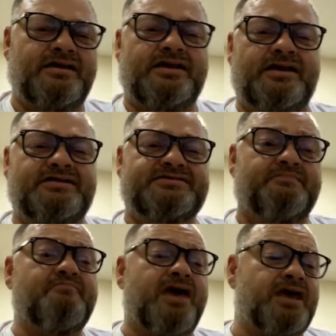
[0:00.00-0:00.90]
It's
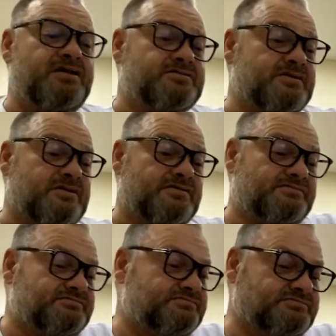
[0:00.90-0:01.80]
amazing.
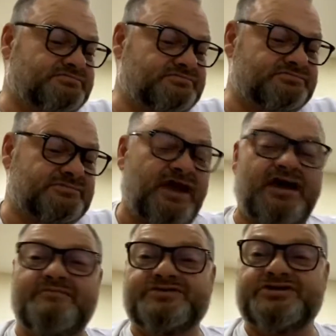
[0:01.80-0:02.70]
Yeah,
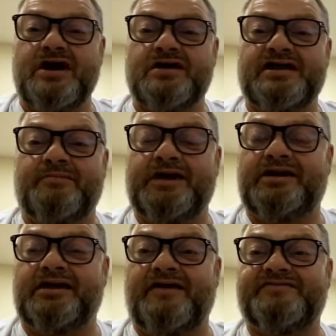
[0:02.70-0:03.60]
I'm shocked how many
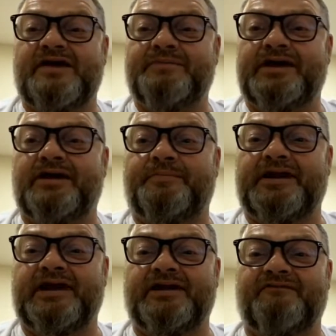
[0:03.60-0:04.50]
times I've been up and
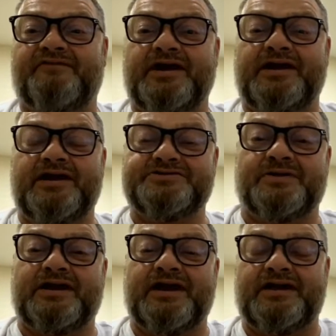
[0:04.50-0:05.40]
down the financial
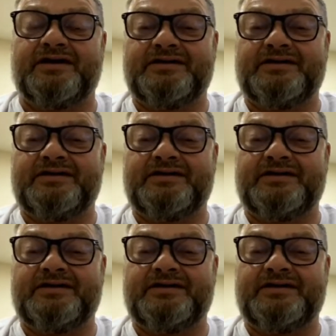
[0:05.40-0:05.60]
ladder.